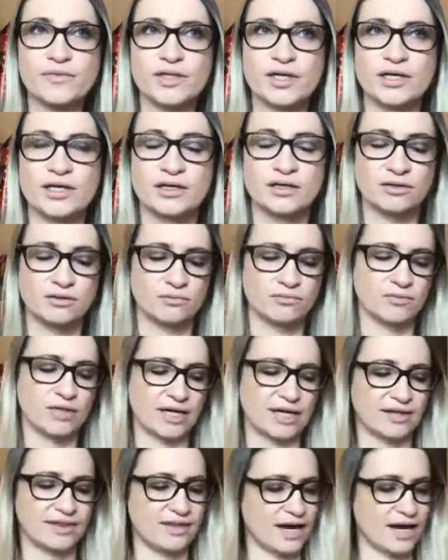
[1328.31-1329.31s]

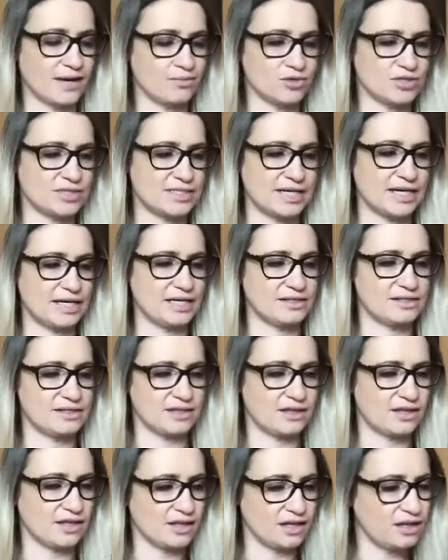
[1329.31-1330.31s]
like thymocytes, I
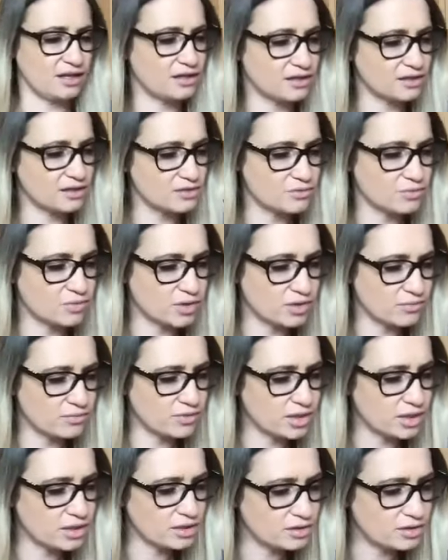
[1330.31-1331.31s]
think is what
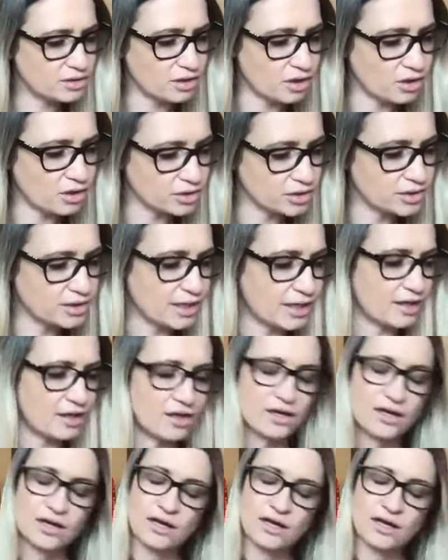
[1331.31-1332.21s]
we call it, yeah.